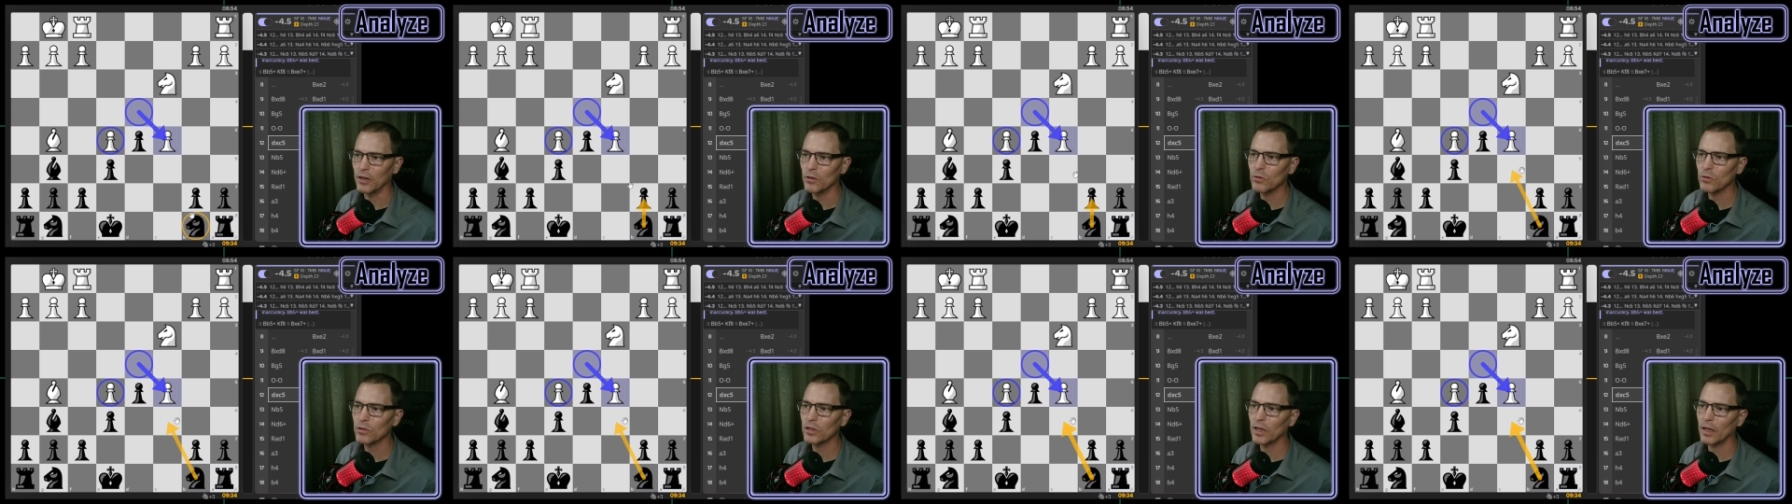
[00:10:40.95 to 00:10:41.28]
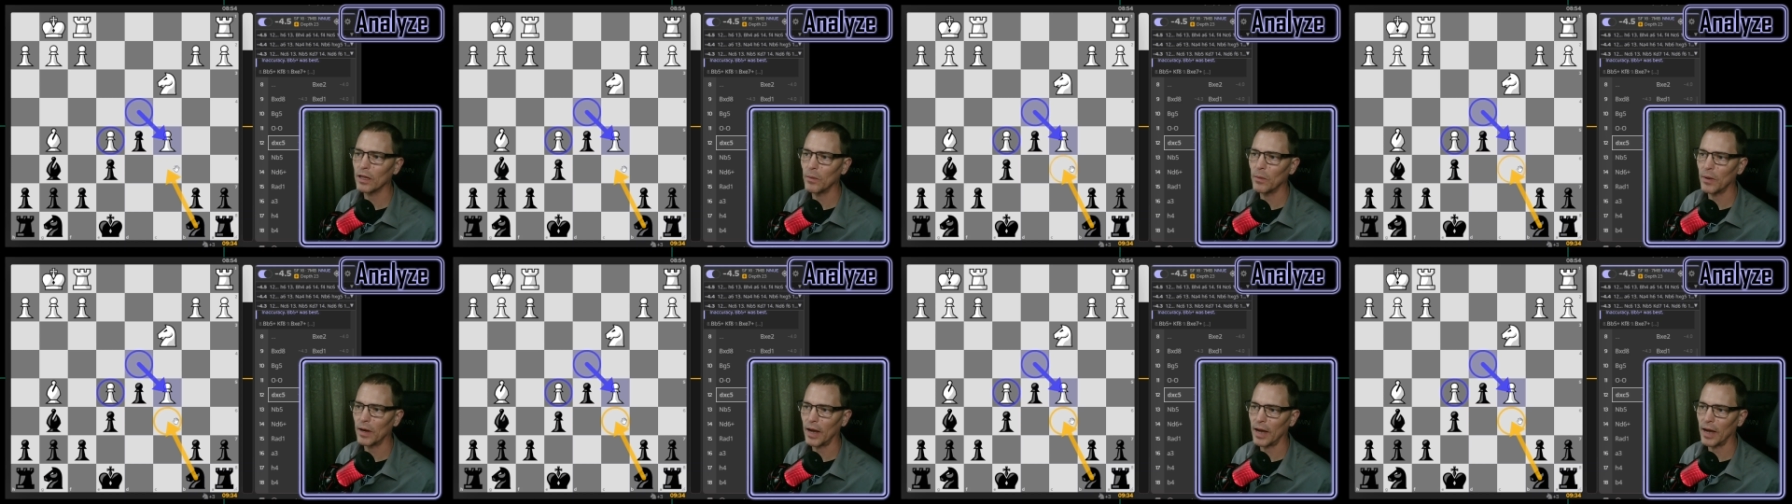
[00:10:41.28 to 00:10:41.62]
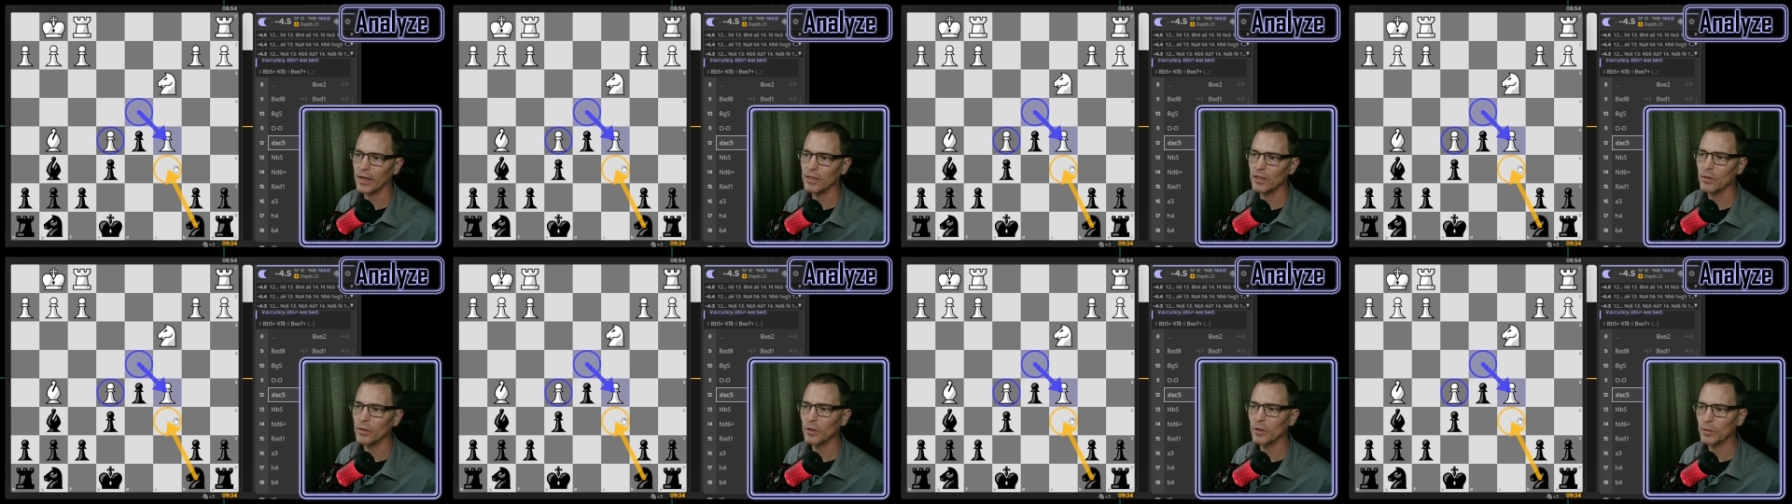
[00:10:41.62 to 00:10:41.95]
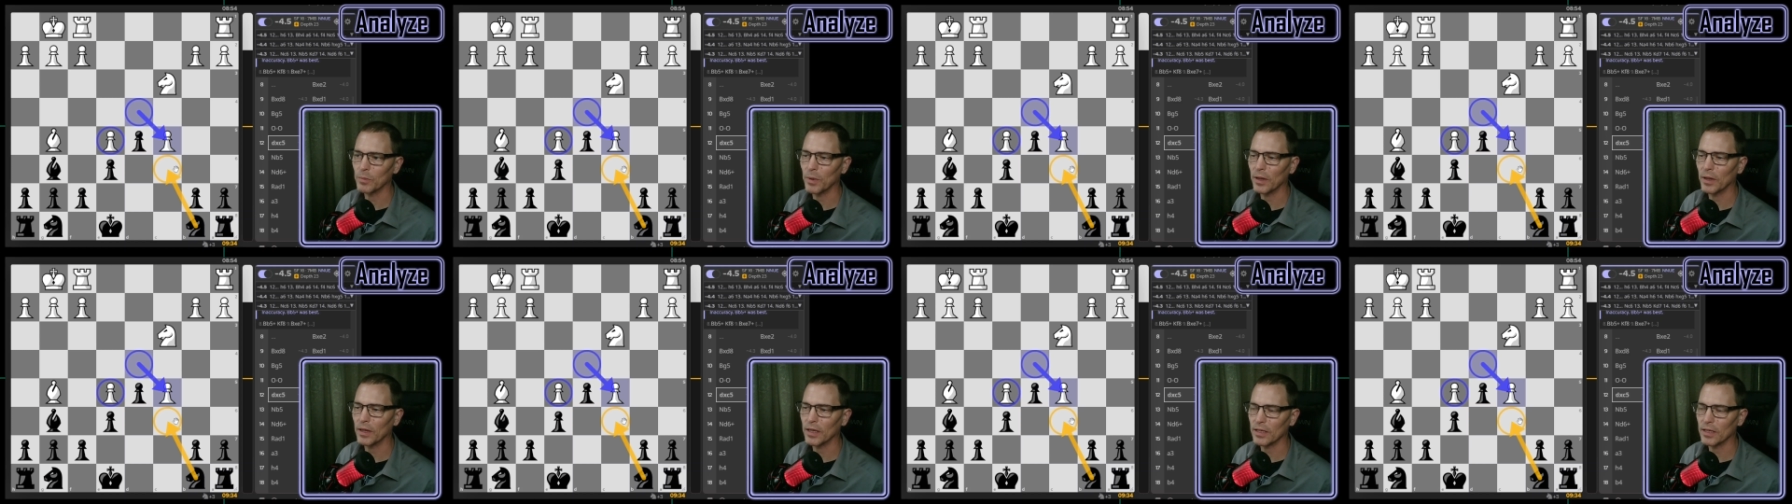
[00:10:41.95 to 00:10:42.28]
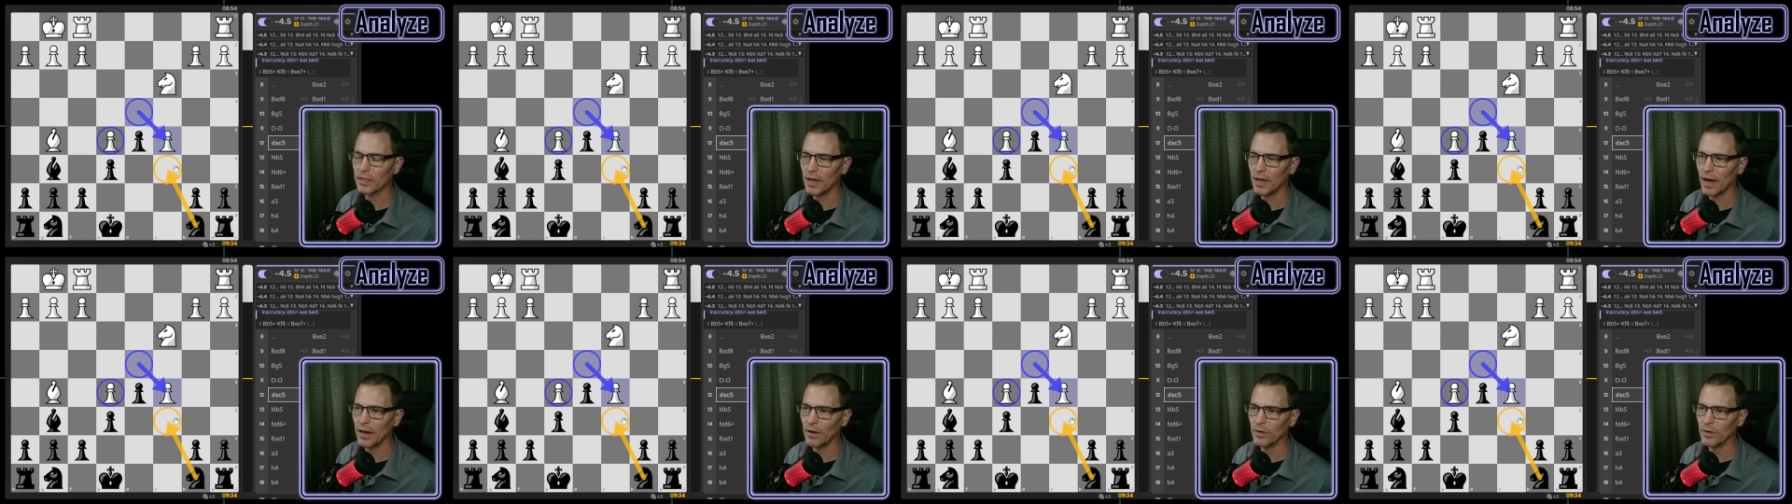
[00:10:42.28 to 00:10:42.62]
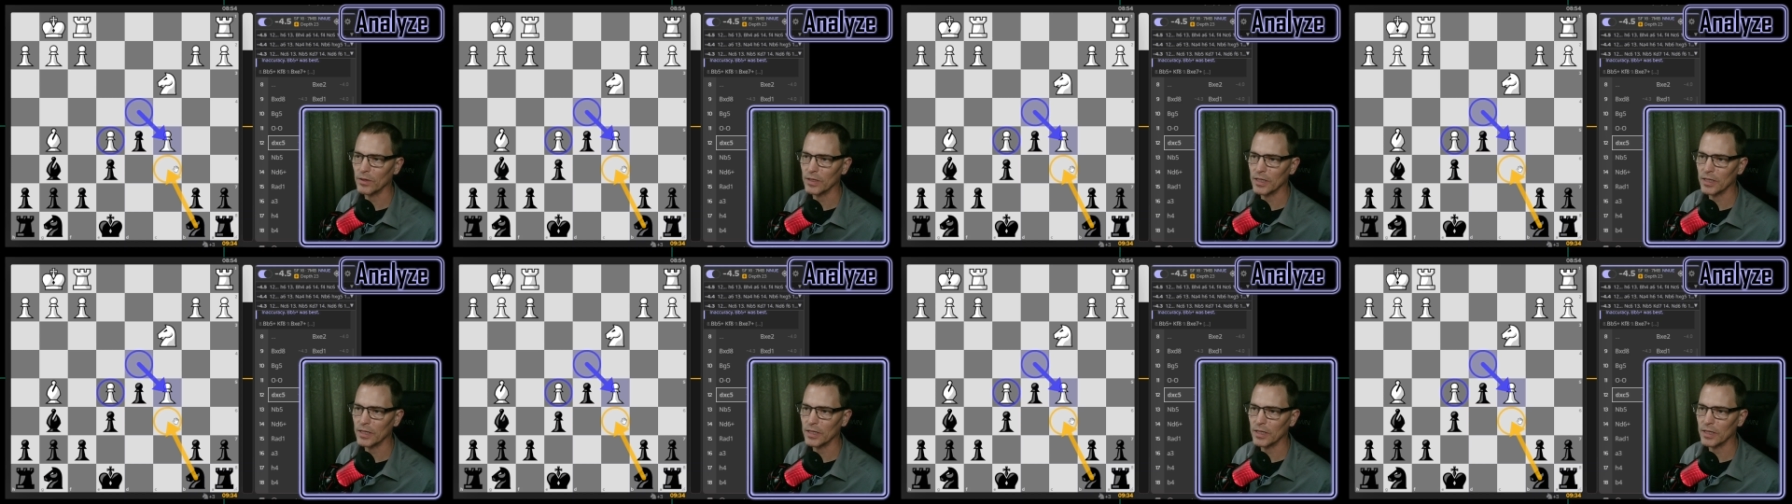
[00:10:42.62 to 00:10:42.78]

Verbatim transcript: usually what I do is put this knight on